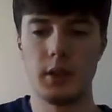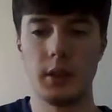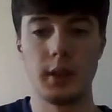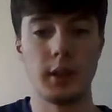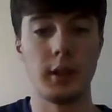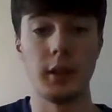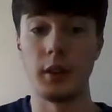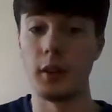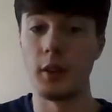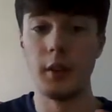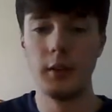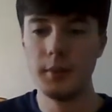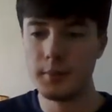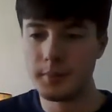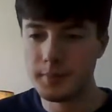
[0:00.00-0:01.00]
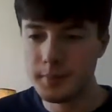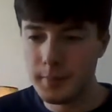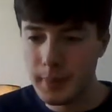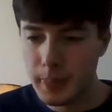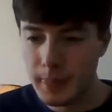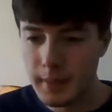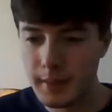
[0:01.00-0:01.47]
You know?
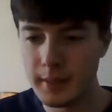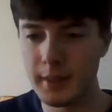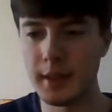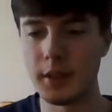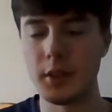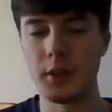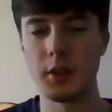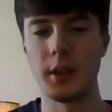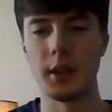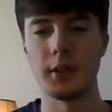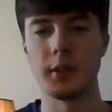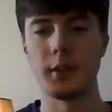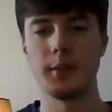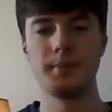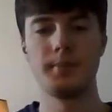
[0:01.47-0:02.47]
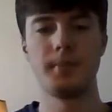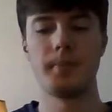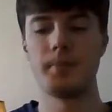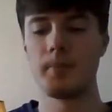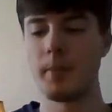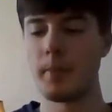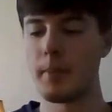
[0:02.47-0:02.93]
It just doesn't.
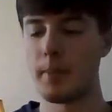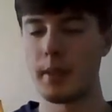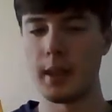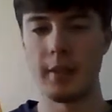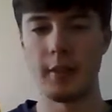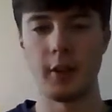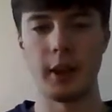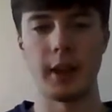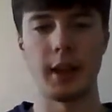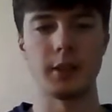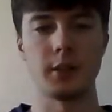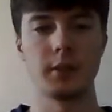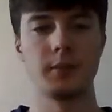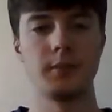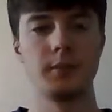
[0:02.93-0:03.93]
Never has.